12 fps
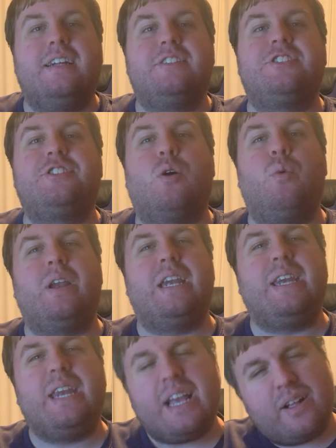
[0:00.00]
So
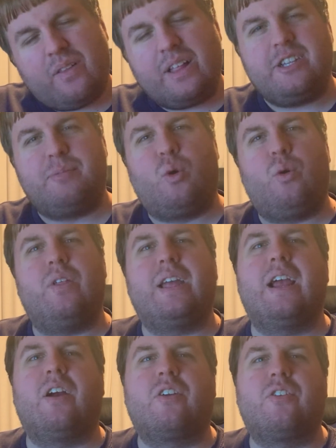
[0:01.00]
Neil is more of the
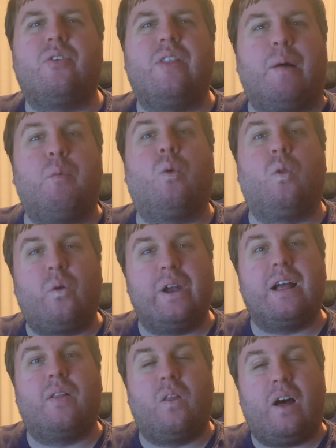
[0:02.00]
character that we're
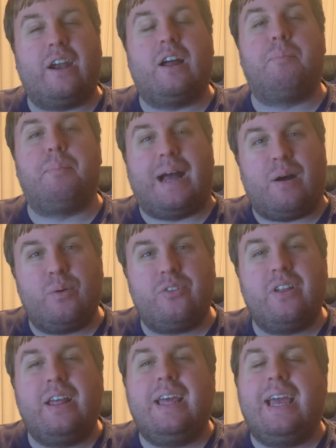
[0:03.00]
learning a lot
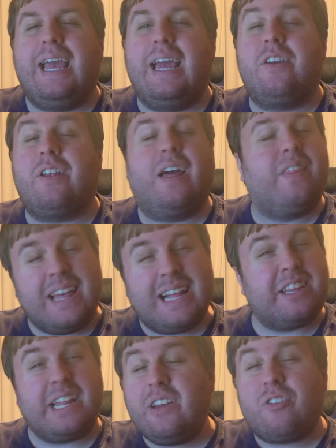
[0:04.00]
about, and I think
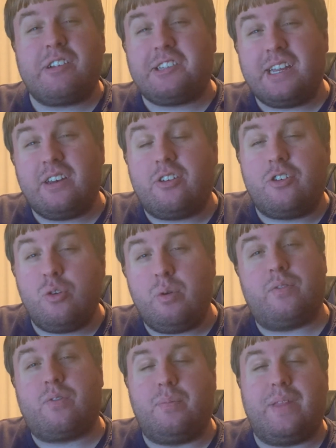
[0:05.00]
it's interesting to do
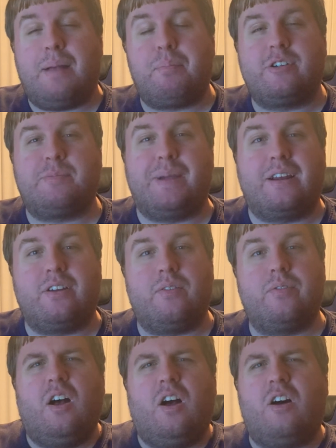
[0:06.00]
it from that perspective.